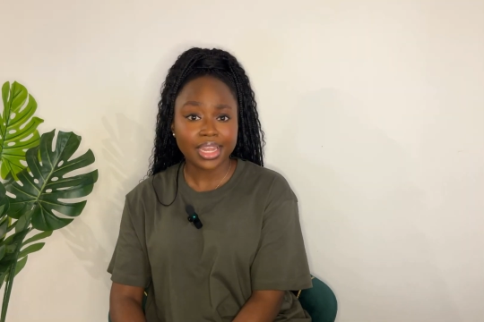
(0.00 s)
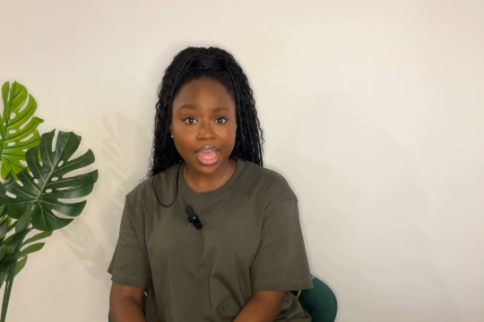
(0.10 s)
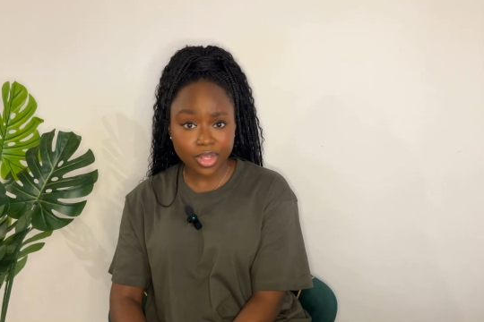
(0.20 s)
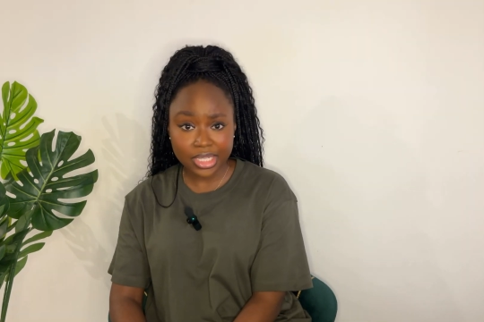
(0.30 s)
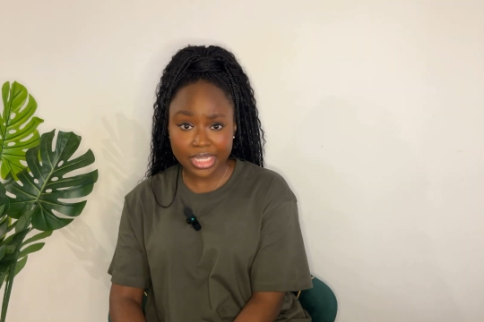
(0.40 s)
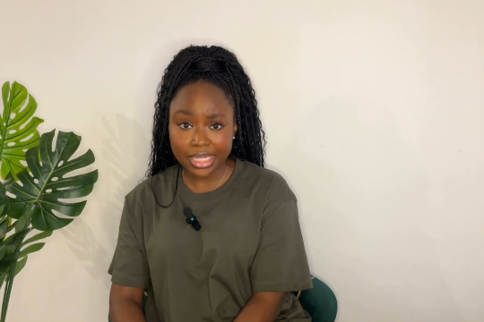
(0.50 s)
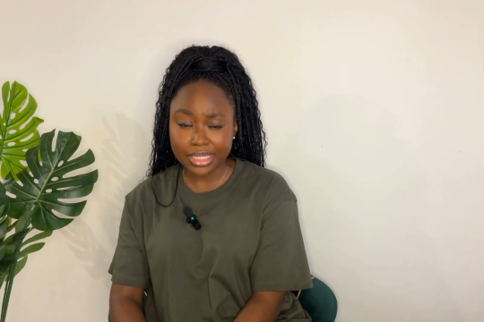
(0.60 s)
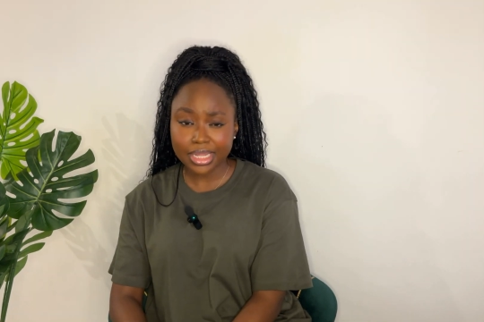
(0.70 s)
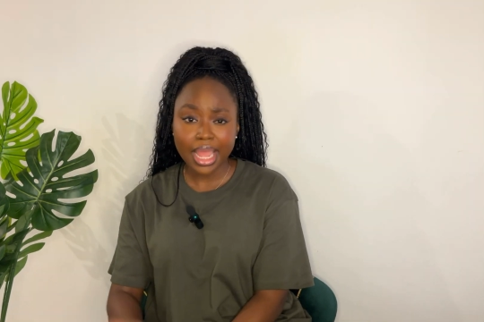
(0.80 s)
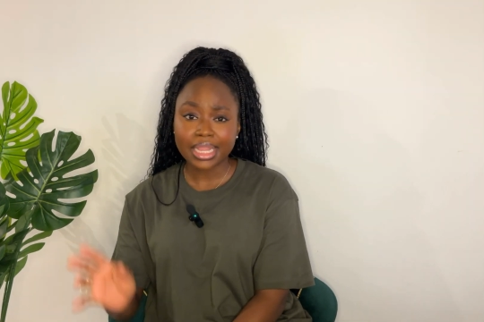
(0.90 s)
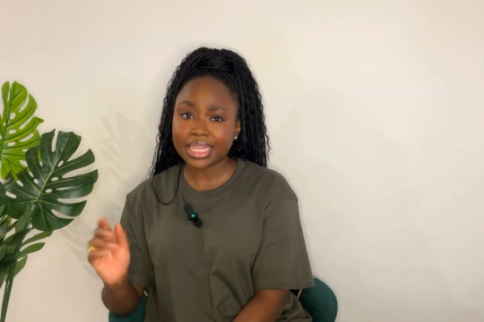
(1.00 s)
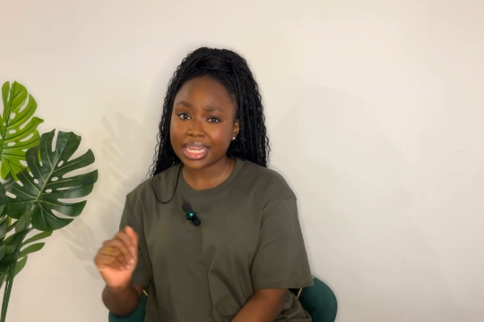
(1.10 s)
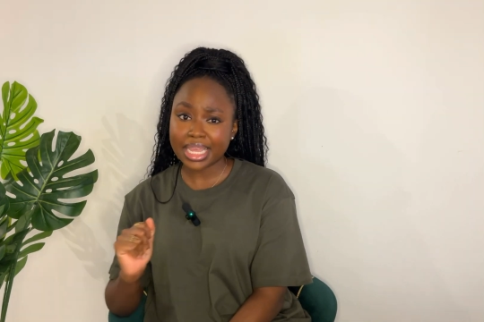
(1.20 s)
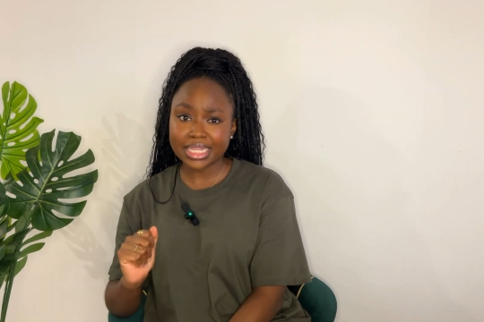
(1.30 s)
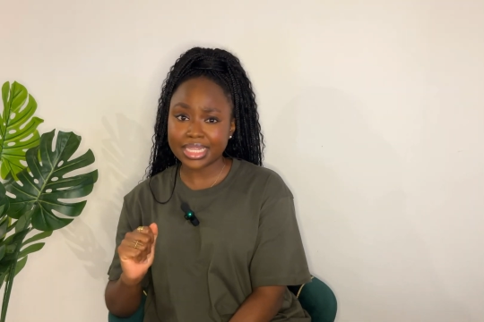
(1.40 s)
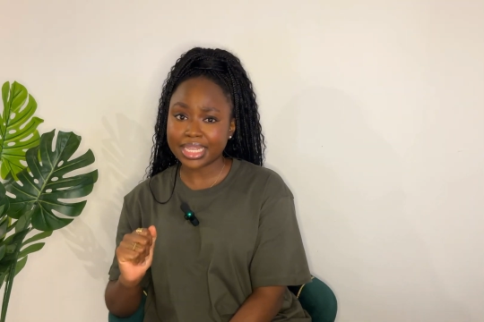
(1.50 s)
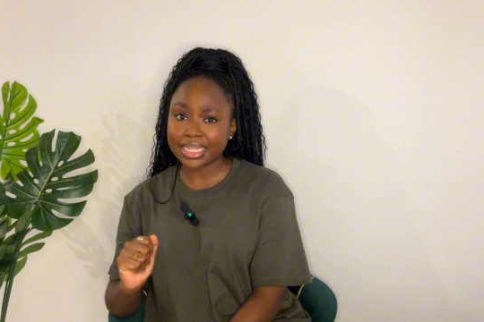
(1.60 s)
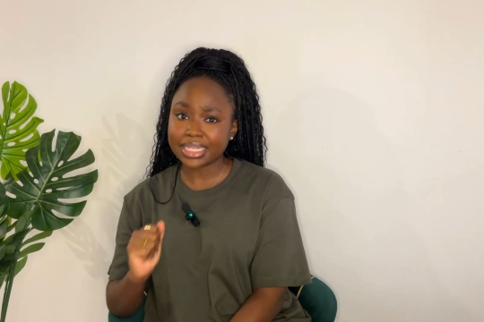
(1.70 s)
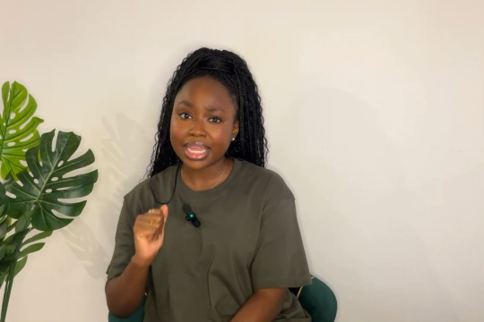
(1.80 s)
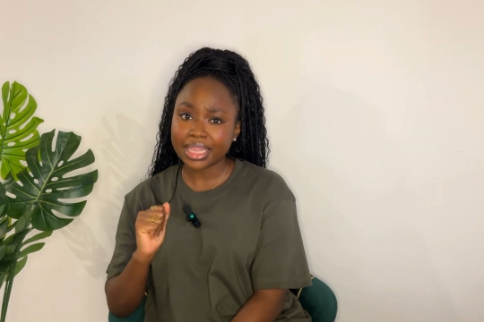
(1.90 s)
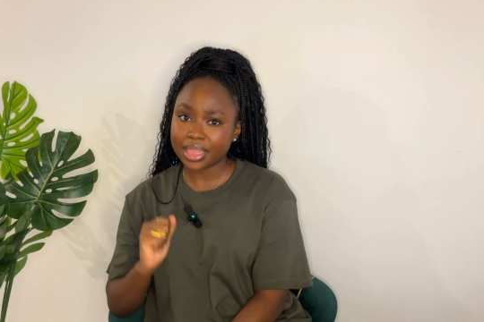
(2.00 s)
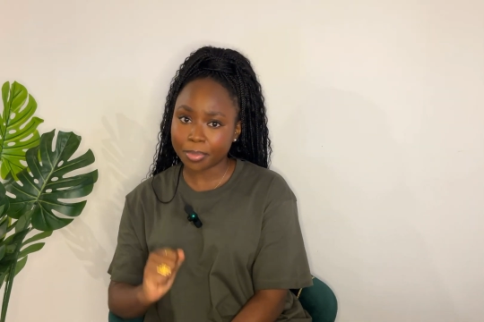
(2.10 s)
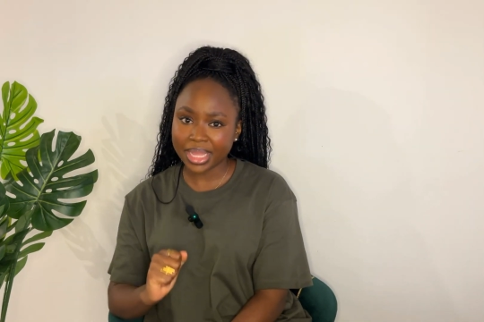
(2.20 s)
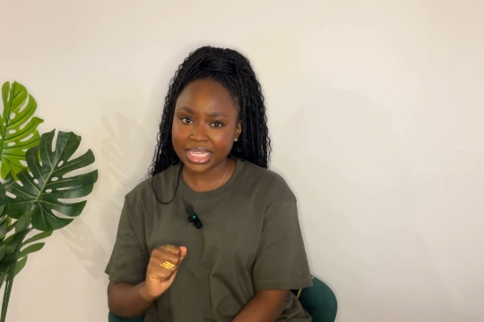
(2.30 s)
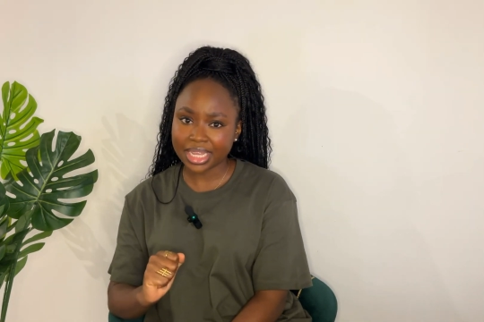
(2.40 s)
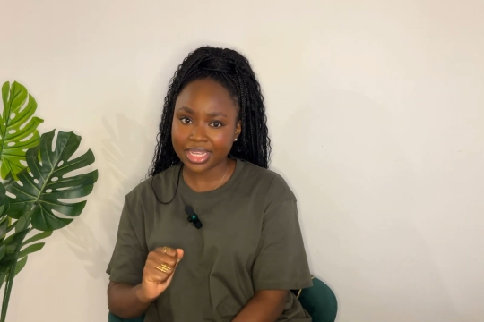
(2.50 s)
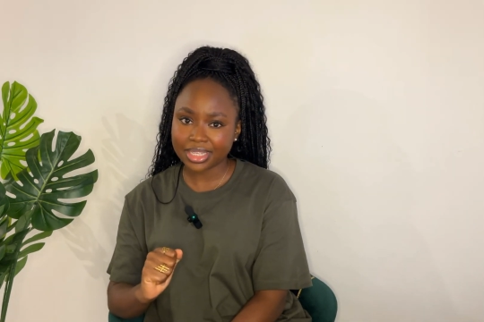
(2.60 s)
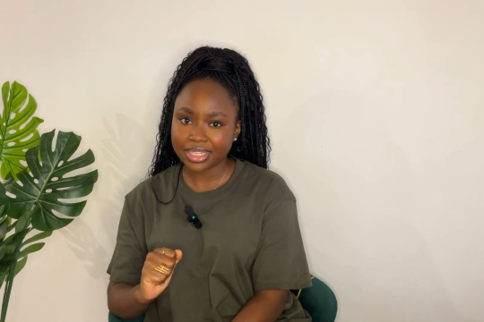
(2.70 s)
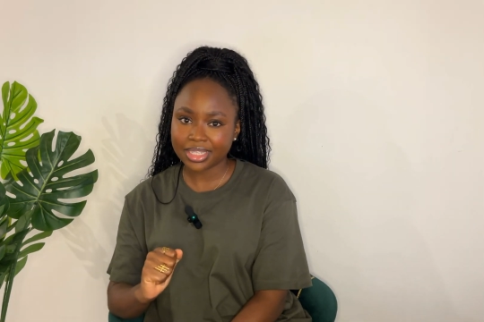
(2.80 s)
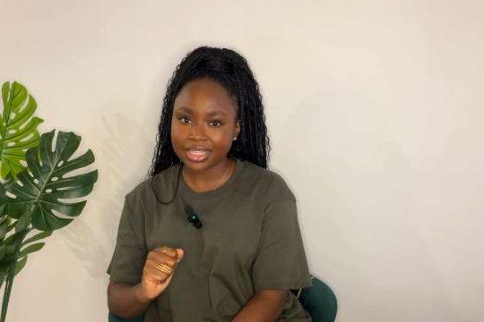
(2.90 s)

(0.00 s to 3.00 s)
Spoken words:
Now, dear, the less said, the better.